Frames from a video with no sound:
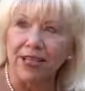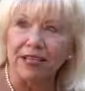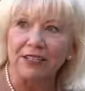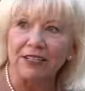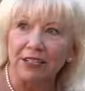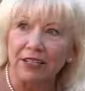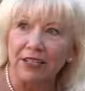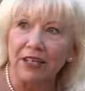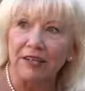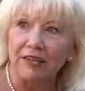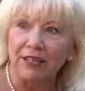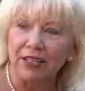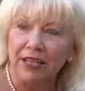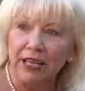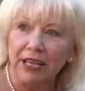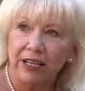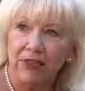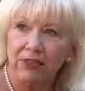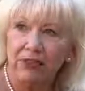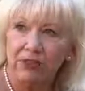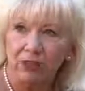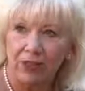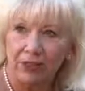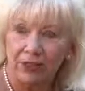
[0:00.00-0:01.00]
asset
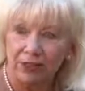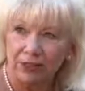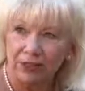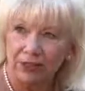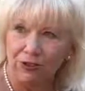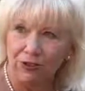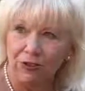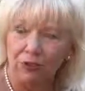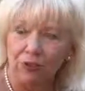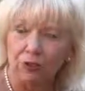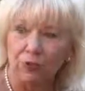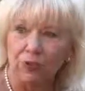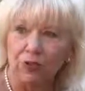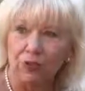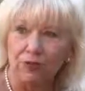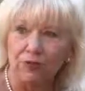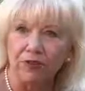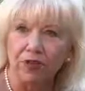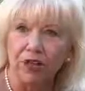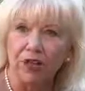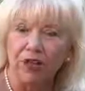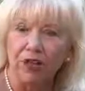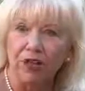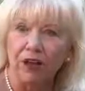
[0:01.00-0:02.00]
allocation in terms
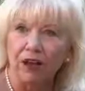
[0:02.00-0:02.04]
of